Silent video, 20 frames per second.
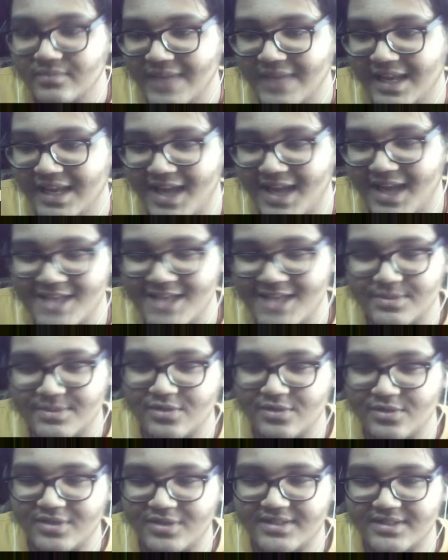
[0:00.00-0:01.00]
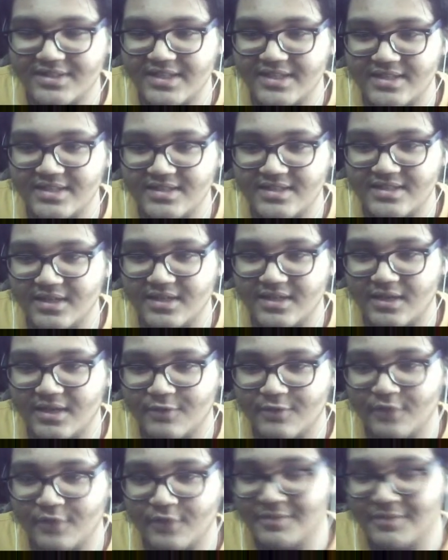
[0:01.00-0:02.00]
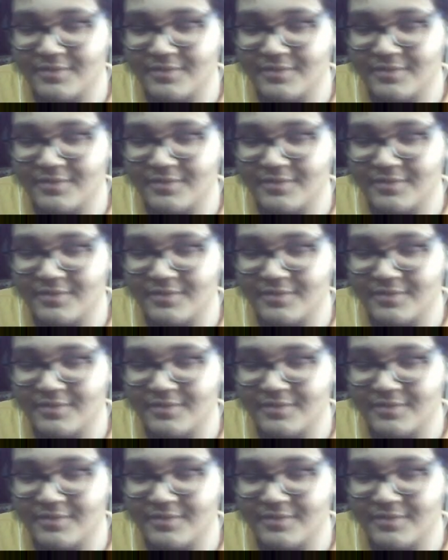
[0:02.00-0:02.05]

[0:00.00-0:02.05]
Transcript: Last but not the least, one of the